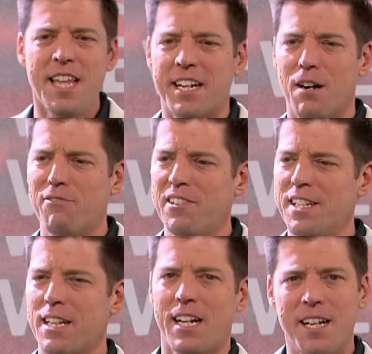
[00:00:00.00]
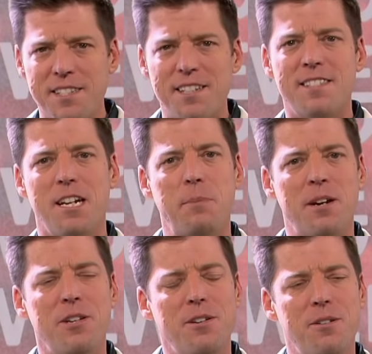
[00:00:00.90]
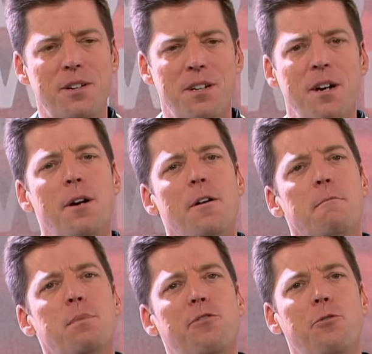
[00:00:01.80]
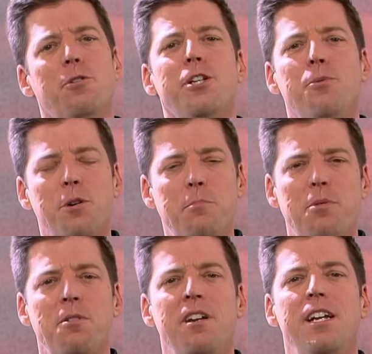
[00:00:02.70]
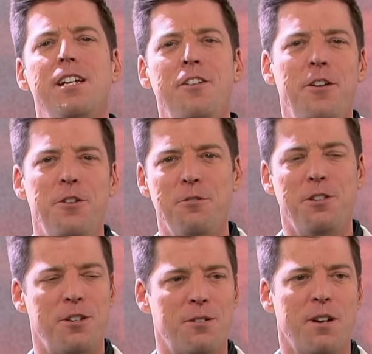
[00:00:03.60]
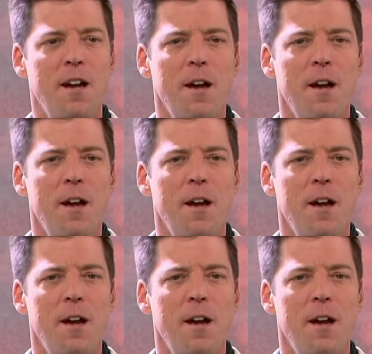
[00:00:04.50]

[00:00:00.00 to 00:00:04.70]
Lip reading: that comforting? God says that about you. Before you were born, He knew you.